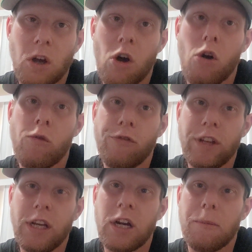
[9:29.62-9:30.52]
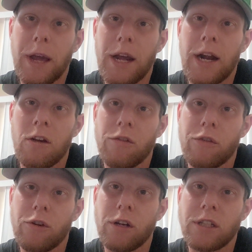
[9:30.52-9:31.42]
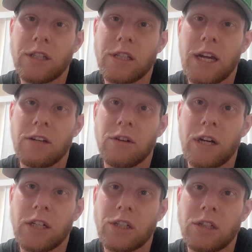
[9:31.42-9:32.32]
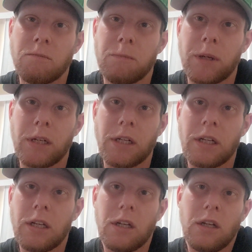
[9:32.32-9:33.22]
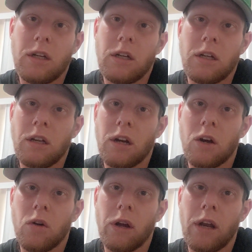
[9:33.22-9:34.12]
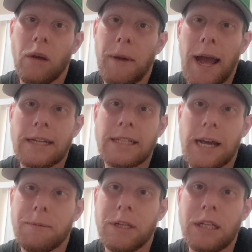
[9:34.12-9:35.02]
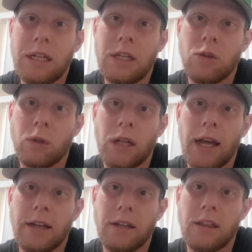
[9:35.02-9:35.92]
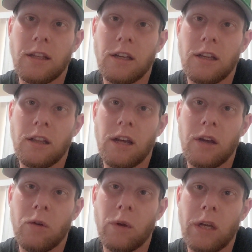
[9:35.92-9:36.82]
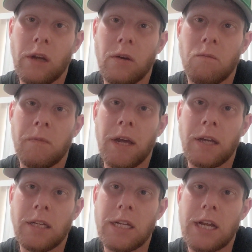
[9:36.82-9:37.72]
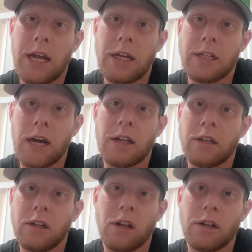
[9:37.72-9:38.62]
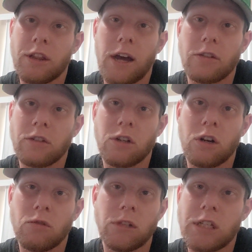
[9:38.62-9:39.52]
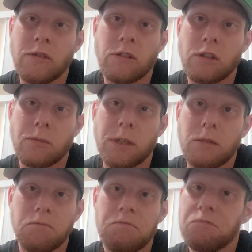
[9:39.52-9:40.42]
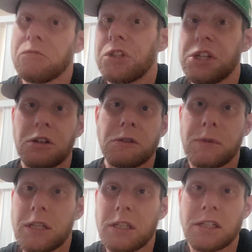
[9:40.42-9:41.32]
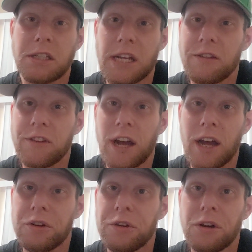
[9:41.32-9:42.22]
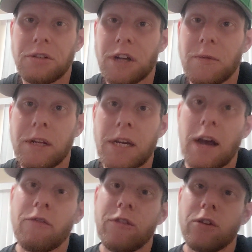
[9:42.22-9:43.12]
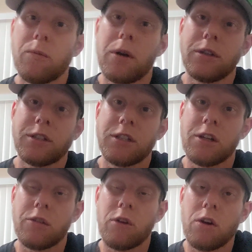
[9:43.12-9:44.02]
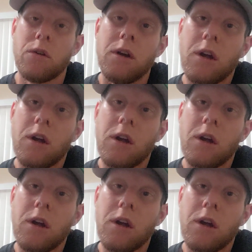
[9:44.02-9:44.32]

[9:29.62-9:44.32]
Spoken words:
hopefully going to pan out for us in that direction. But, in a pass-happy league, you would like to think that we could make DK and Tyler another 1,000-yard receivers. But Geno Smith is a safe guy. Who knows how many downfield balls he's going to throw.